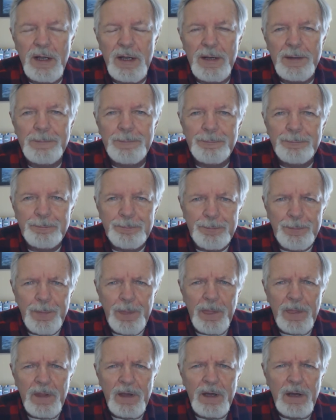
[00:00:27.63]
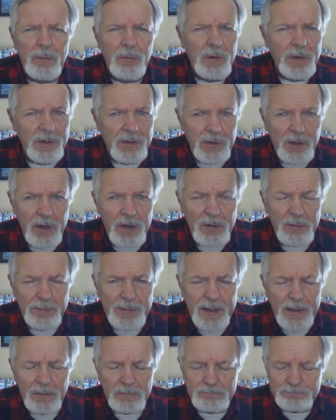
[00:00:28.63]
that I want to talk
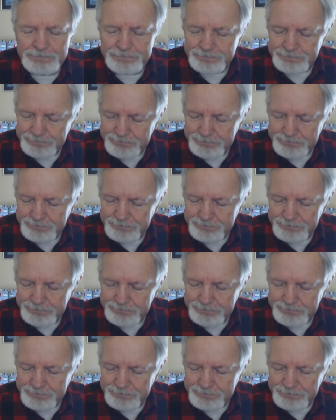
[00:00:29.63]
about.